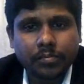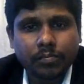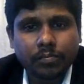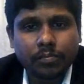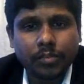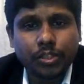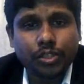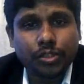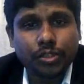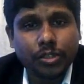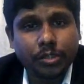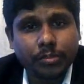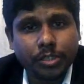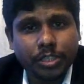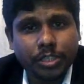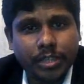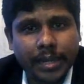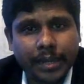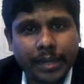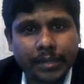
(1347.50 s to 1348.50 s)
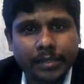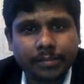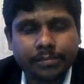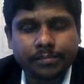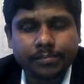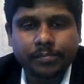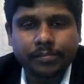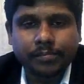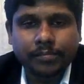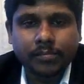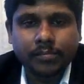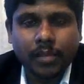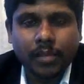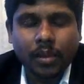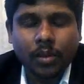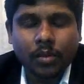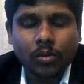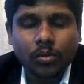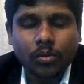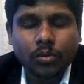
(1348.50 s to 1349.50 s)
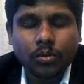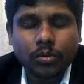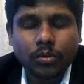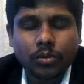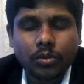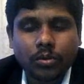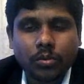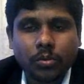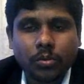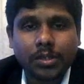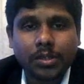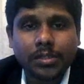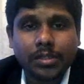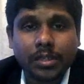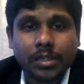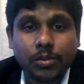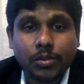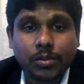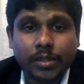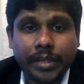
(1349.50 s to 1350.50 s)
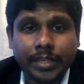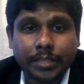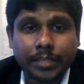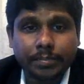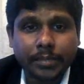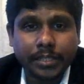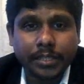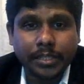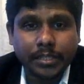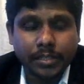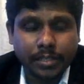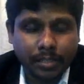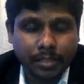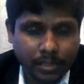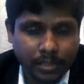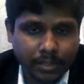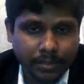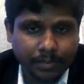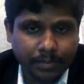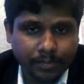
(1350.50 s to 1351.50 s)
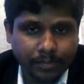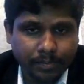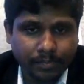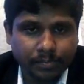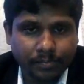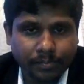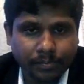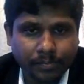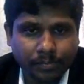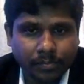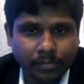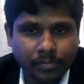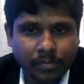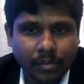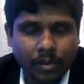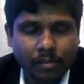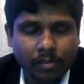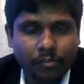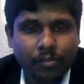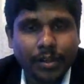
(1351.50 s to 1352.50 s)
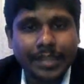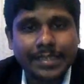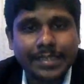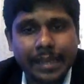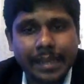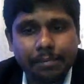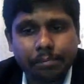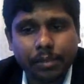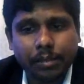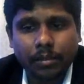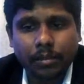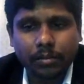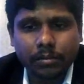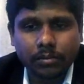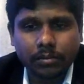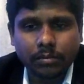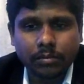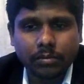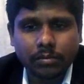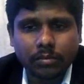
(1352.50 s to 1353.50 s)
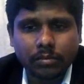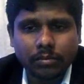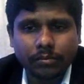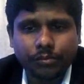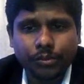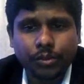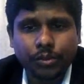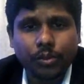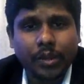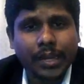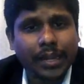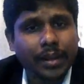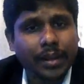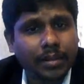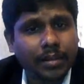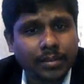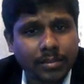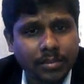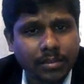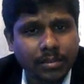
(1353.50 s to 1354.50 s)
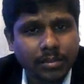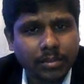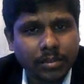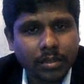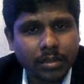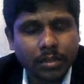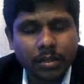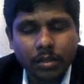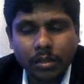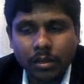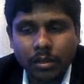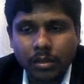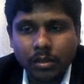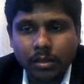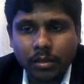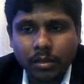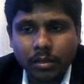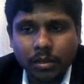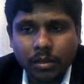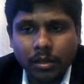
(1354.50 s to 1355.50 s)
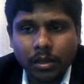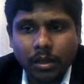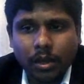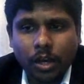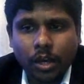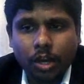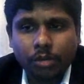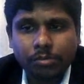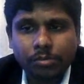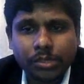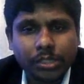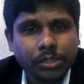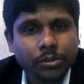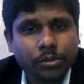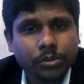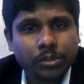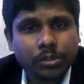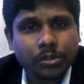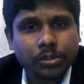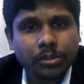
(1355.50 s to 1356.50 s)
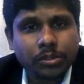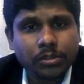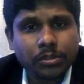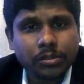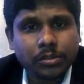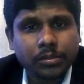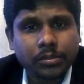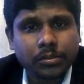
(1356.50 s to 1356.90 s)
which need to be tracked. What is the user experience? For example, few analytics, how many users